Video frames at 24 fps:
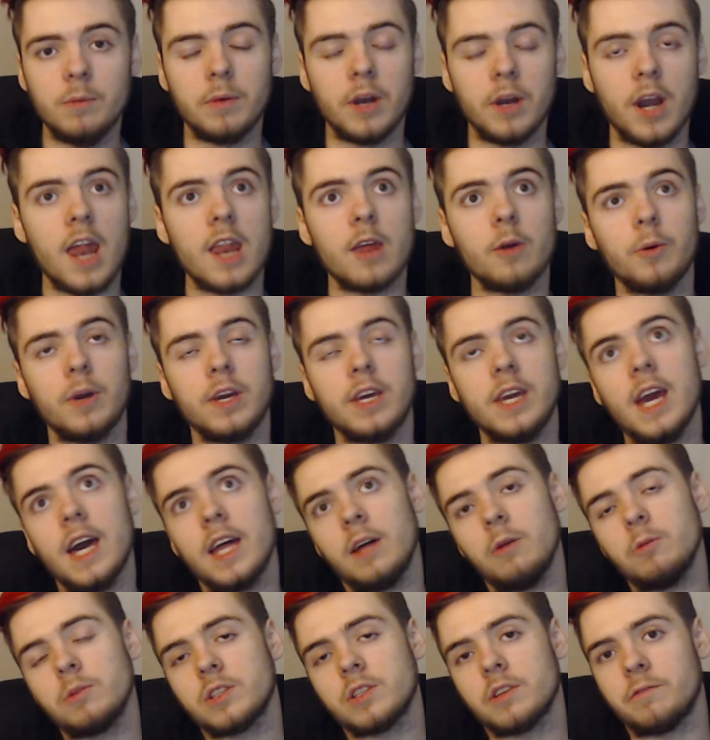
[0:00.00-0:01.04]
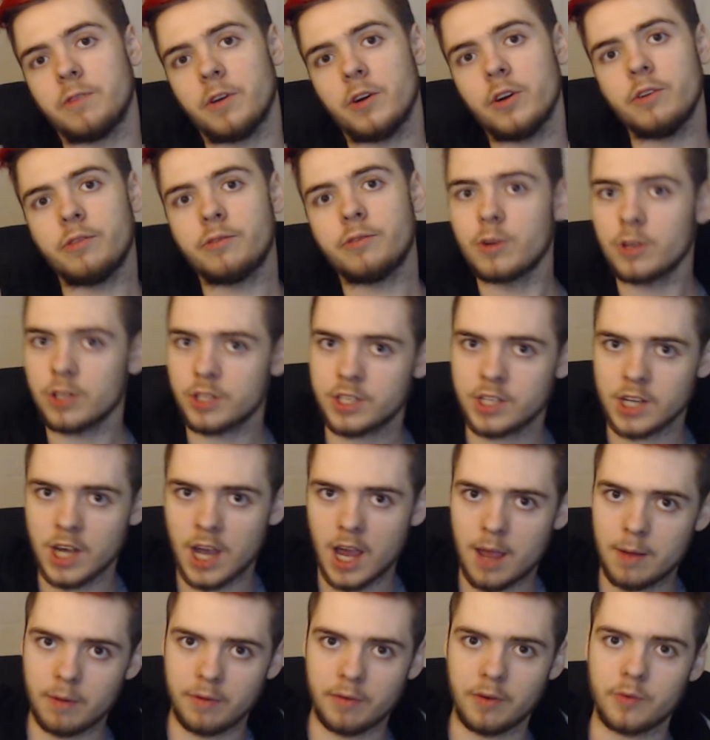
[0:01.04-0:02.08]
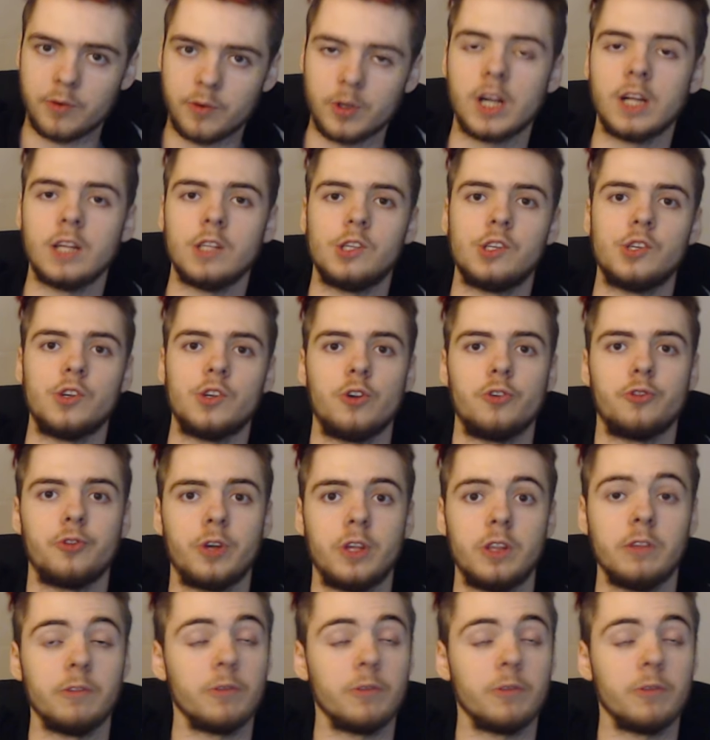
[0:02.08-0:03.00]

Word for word: But anyway, yeah, that was the very first time I've ever had surgery.